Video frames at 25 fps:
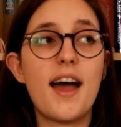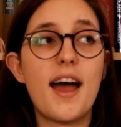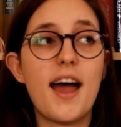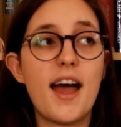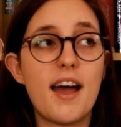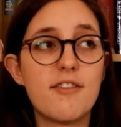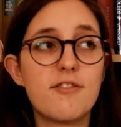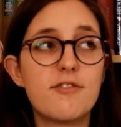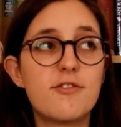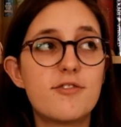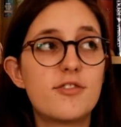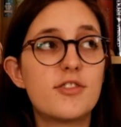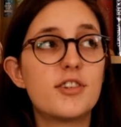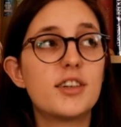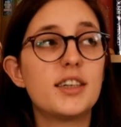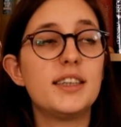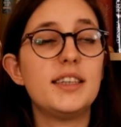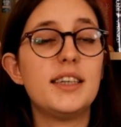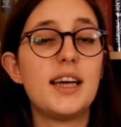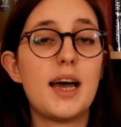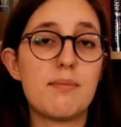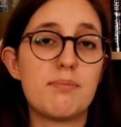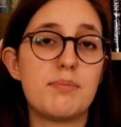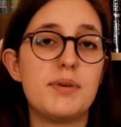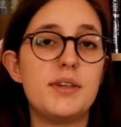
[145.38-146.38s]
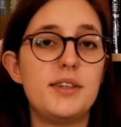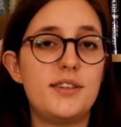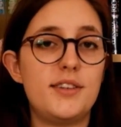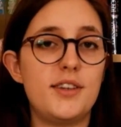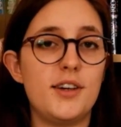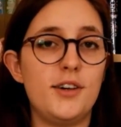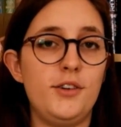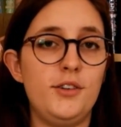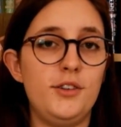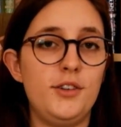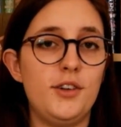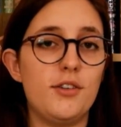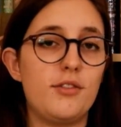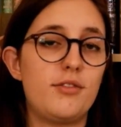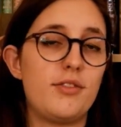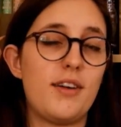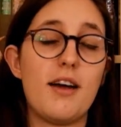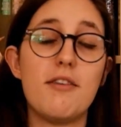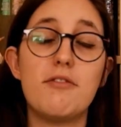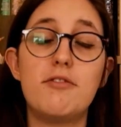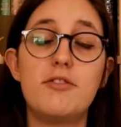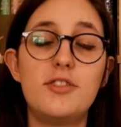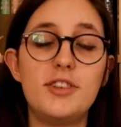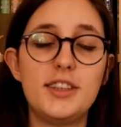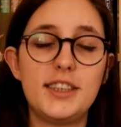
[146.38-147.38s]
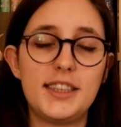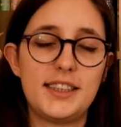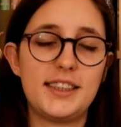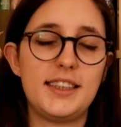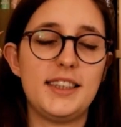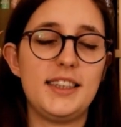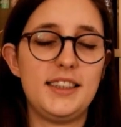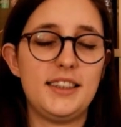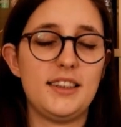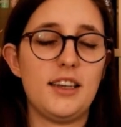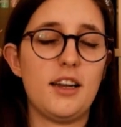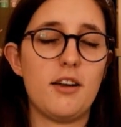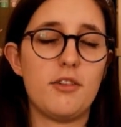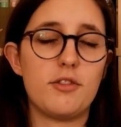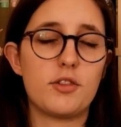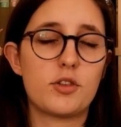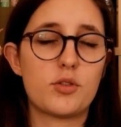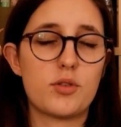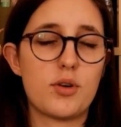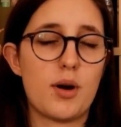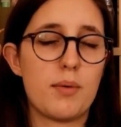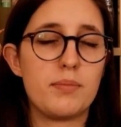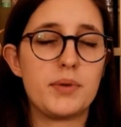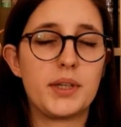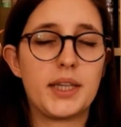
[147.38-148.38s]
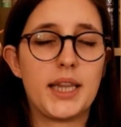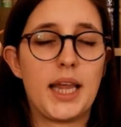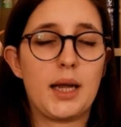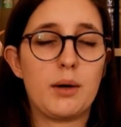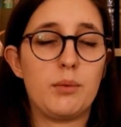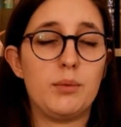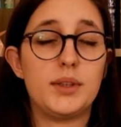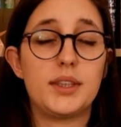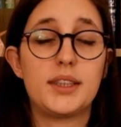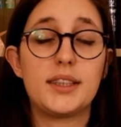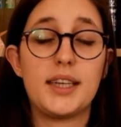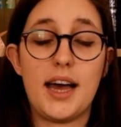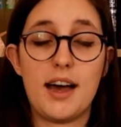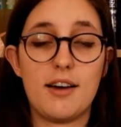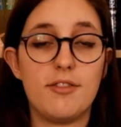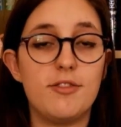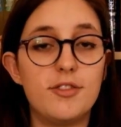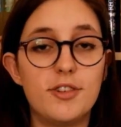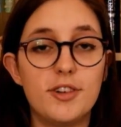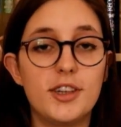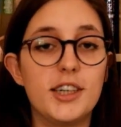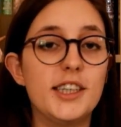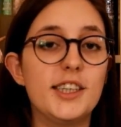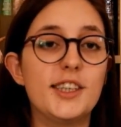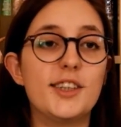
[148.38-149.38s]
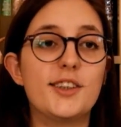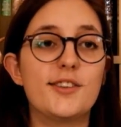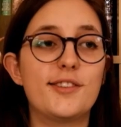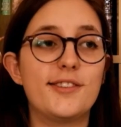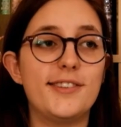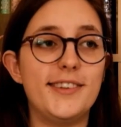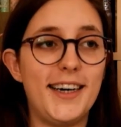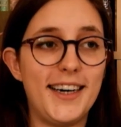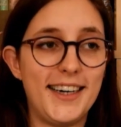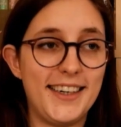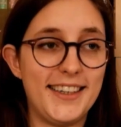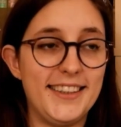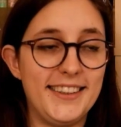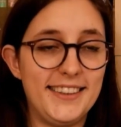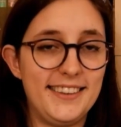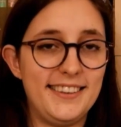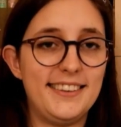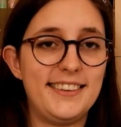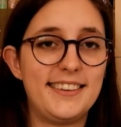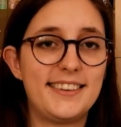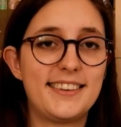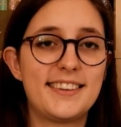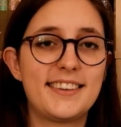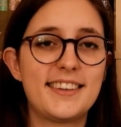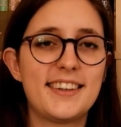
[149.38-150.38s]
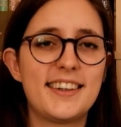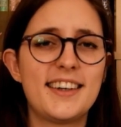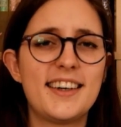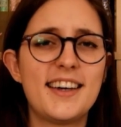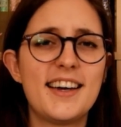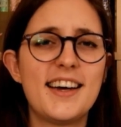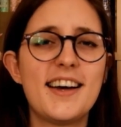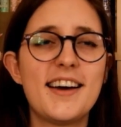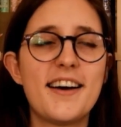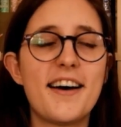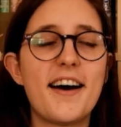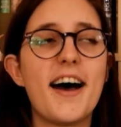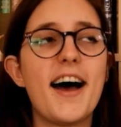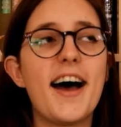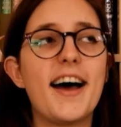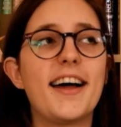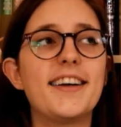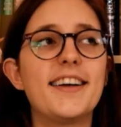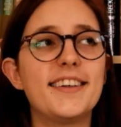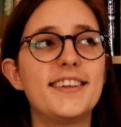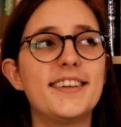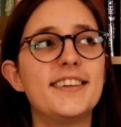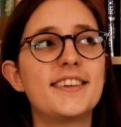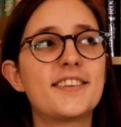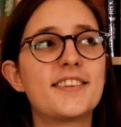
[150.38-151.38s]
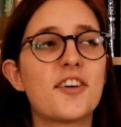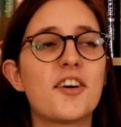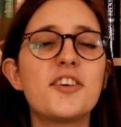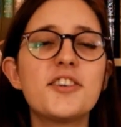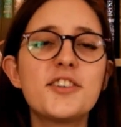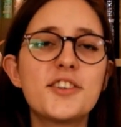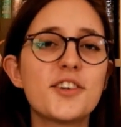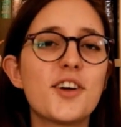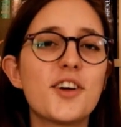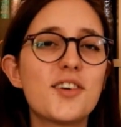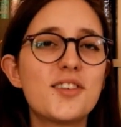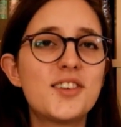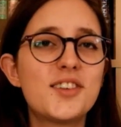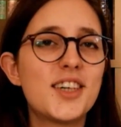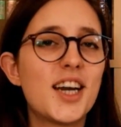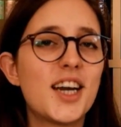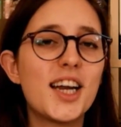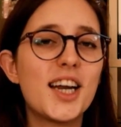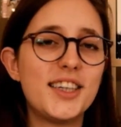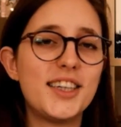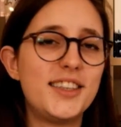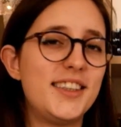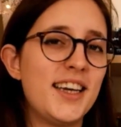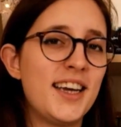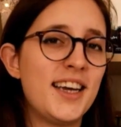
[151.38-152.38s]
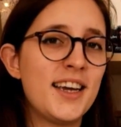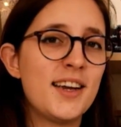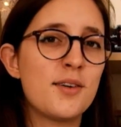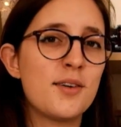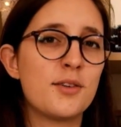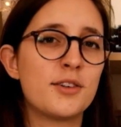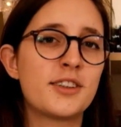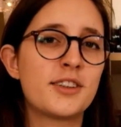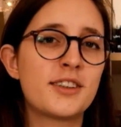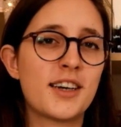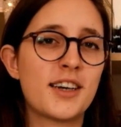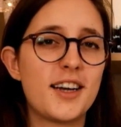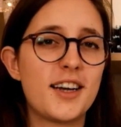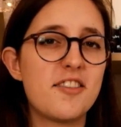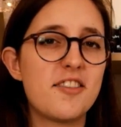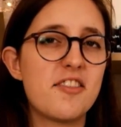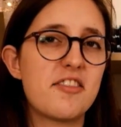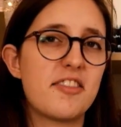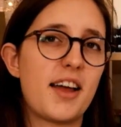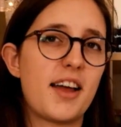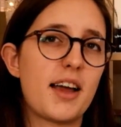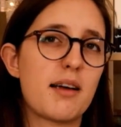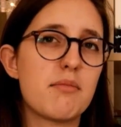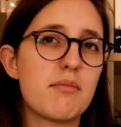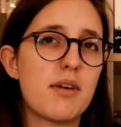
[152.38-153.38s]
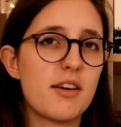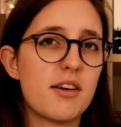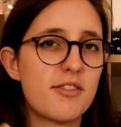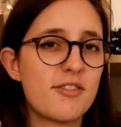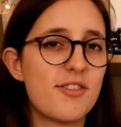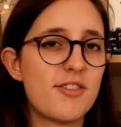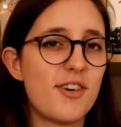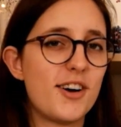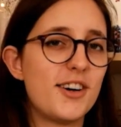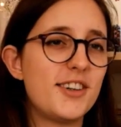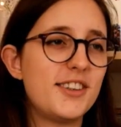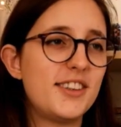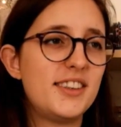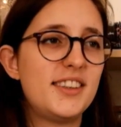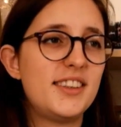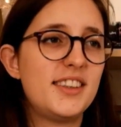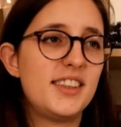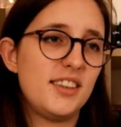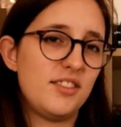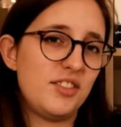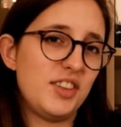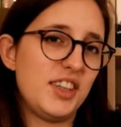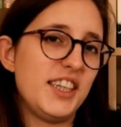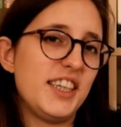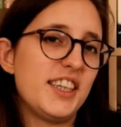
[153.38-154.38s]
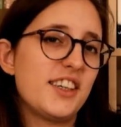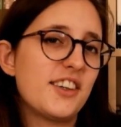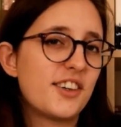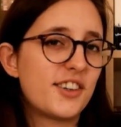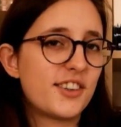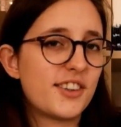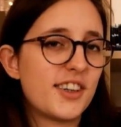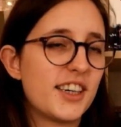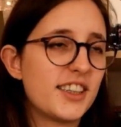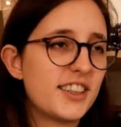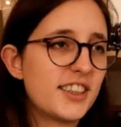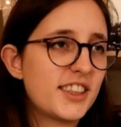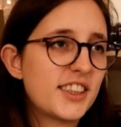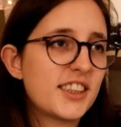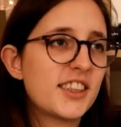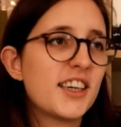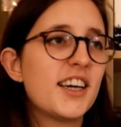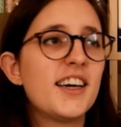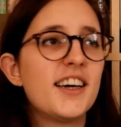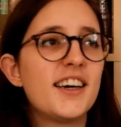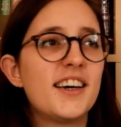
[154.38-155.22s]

every episode of every season of Scrubs that was ever released. And also JD was kind of like my first TV crush,